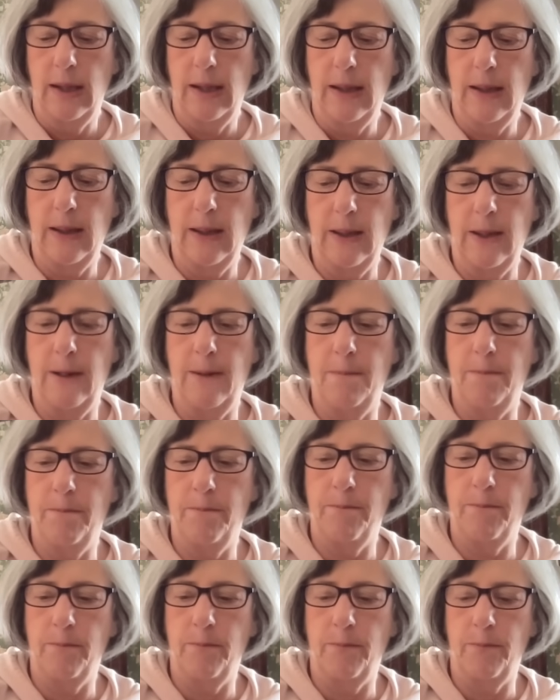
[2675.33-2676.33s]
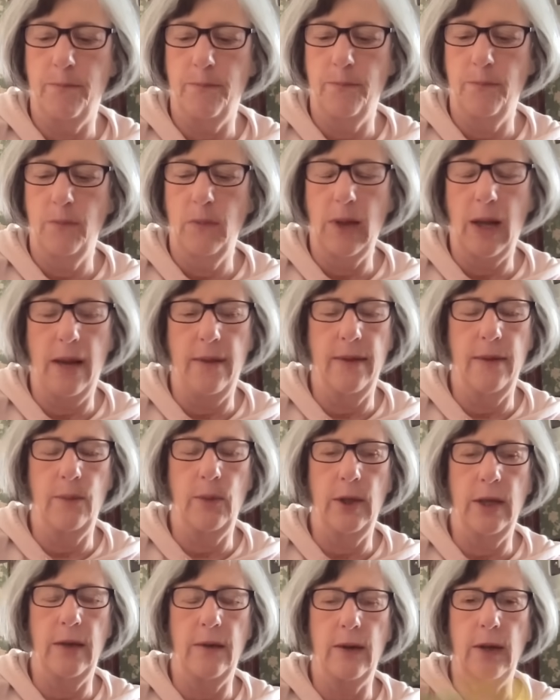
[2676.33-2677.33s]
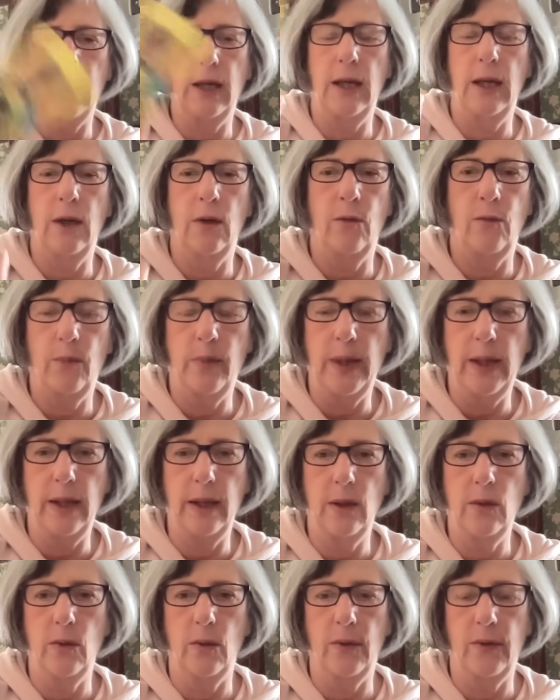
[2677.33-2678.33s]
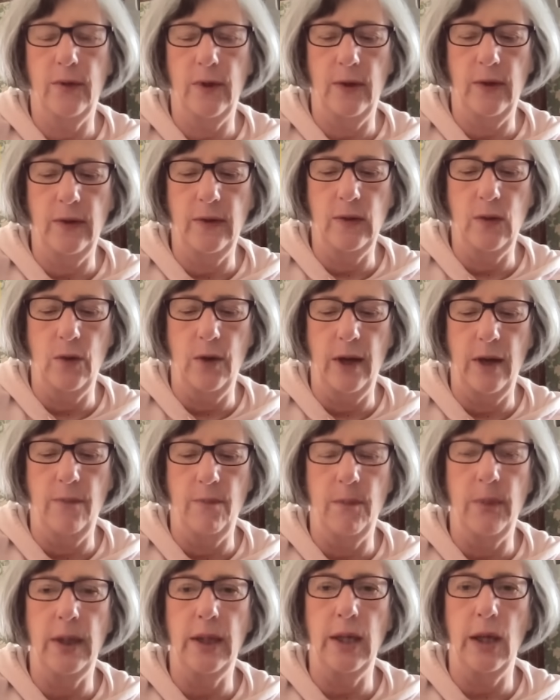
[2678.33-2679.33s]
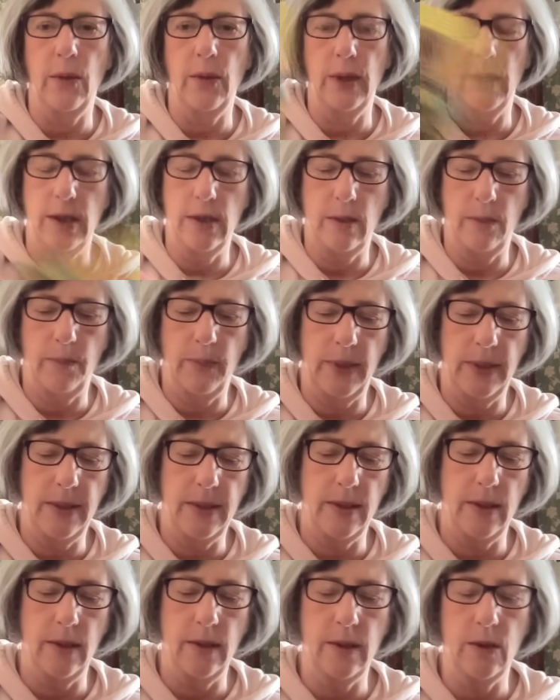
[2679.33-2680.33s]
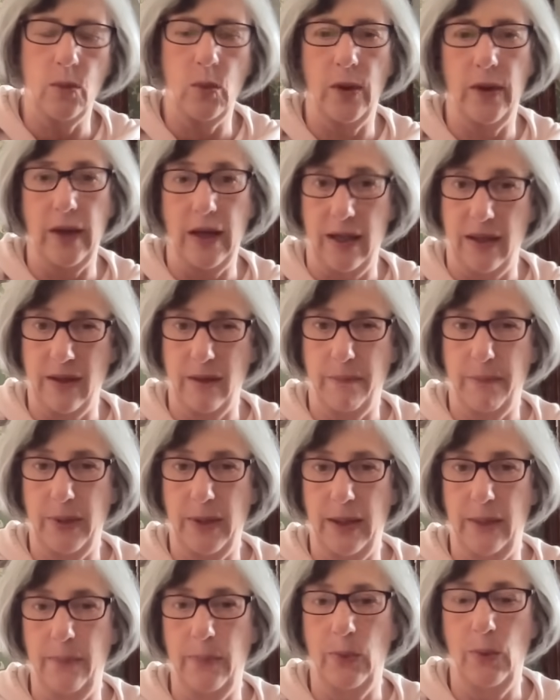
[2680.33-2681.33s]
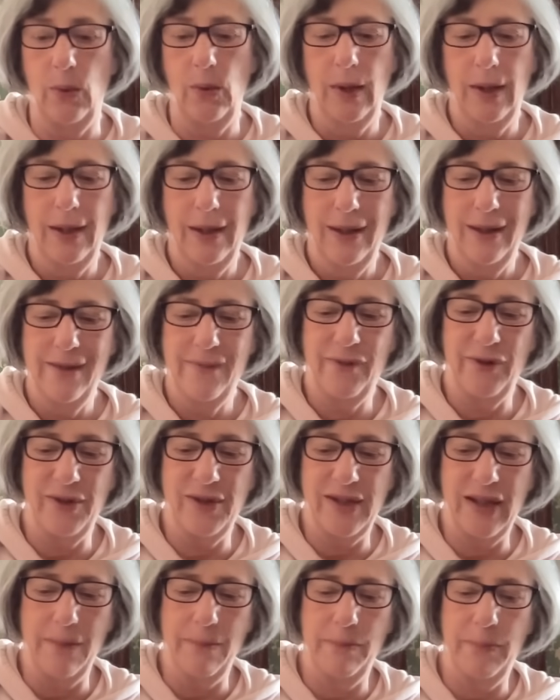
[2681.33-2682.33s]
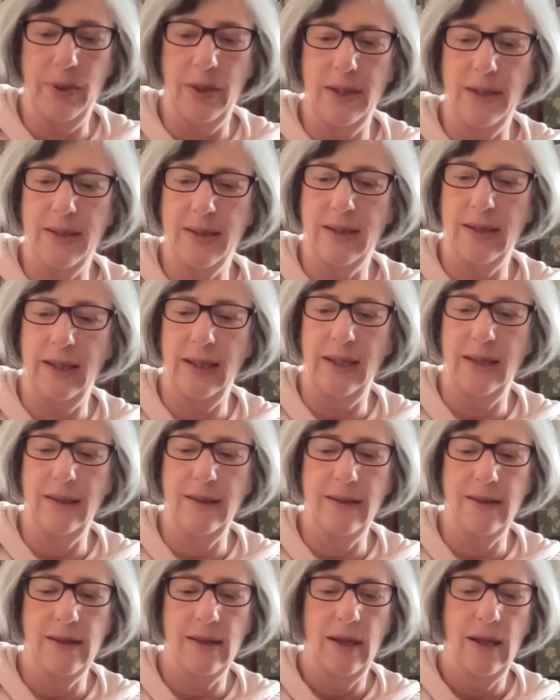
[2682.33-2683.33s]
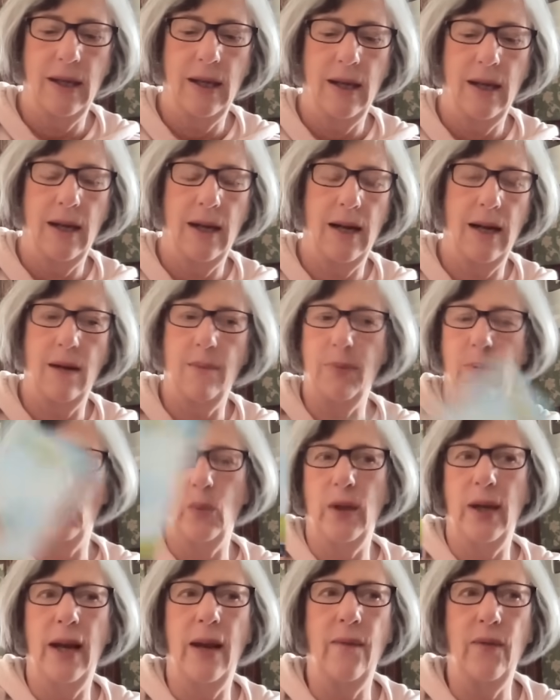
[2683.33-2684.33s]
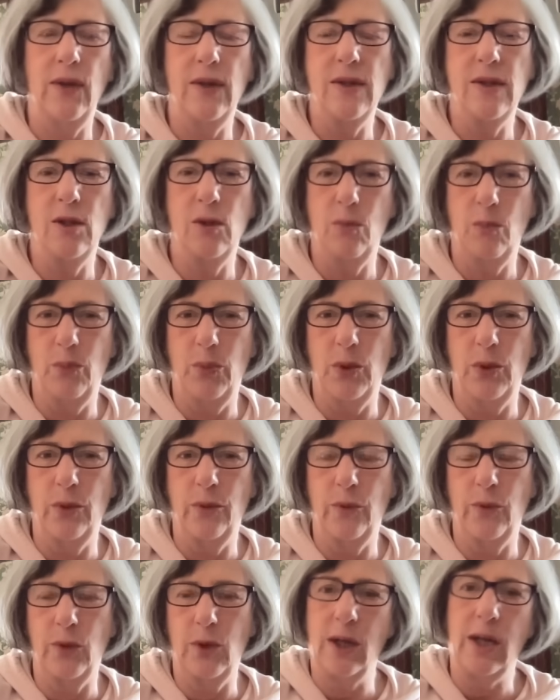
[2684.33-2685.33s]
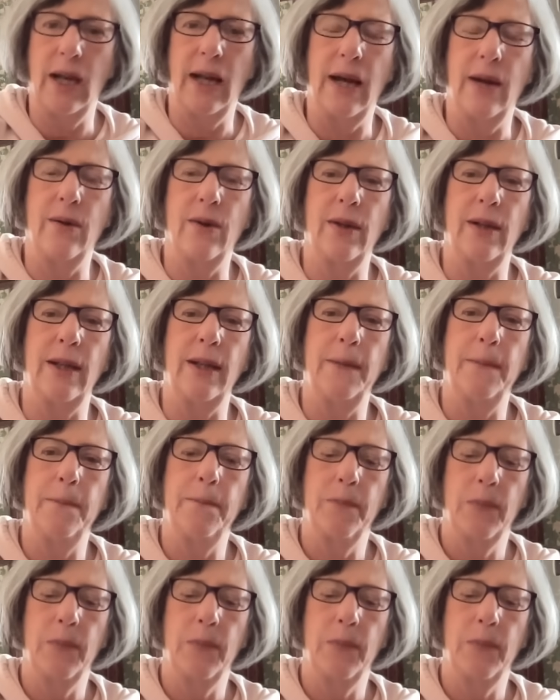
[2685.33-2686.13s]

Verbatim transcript: Um, and then we get the King of Pentacles. So this could even be going into business with other people for some Pisceans. Uh, but we have this beautiful clarity.